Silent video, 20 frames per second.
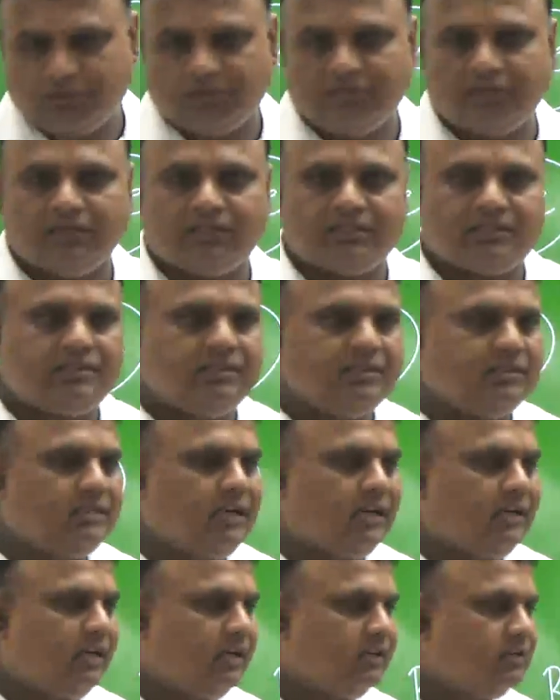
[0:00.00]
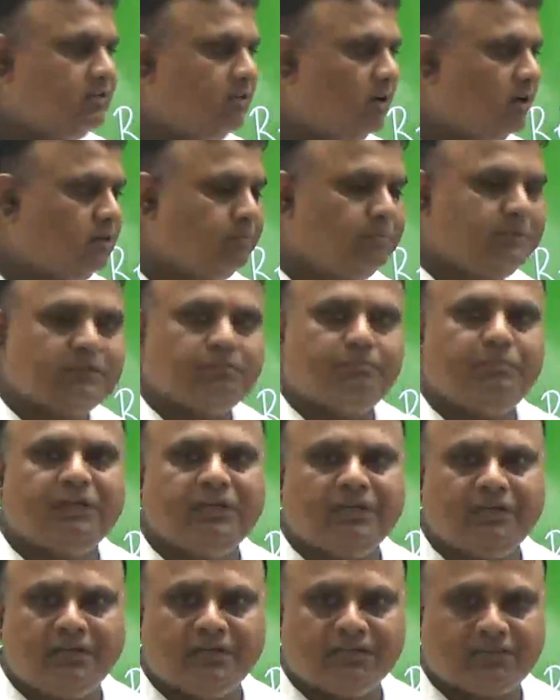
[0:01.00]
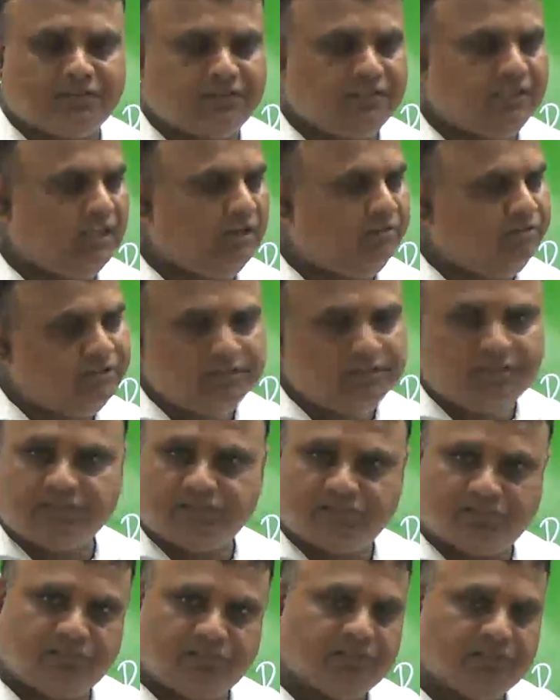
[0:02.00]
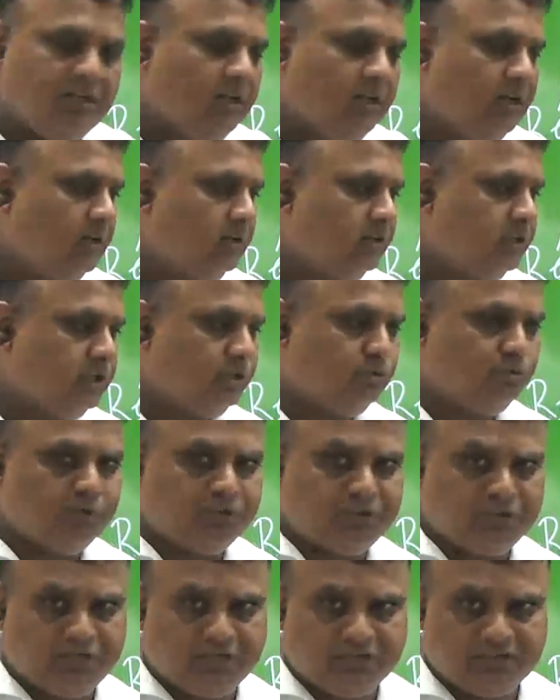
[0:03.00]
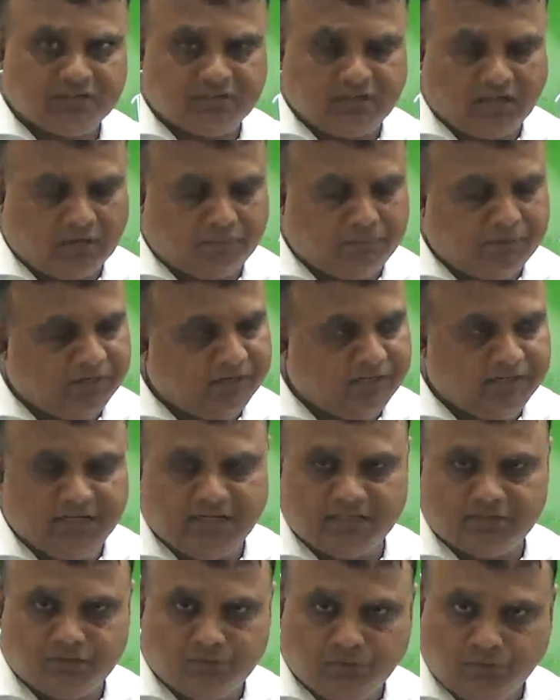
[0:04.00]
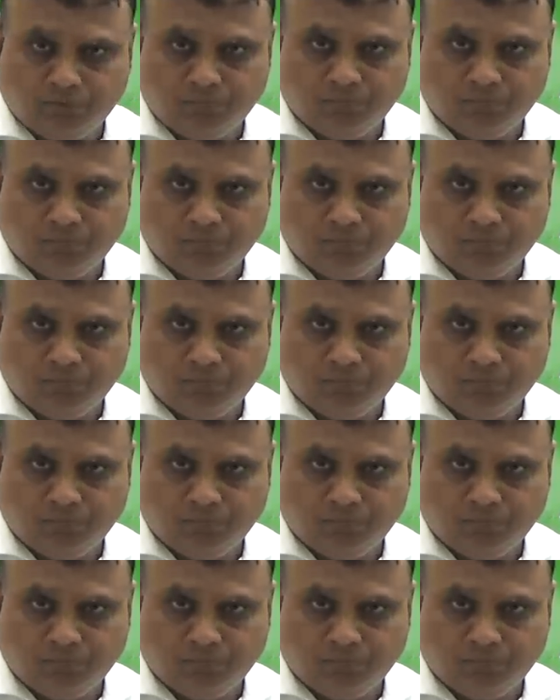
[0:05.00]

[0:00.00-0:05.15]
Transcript: industries, that does not mean big industry, heavy industries situated in urban areas. No.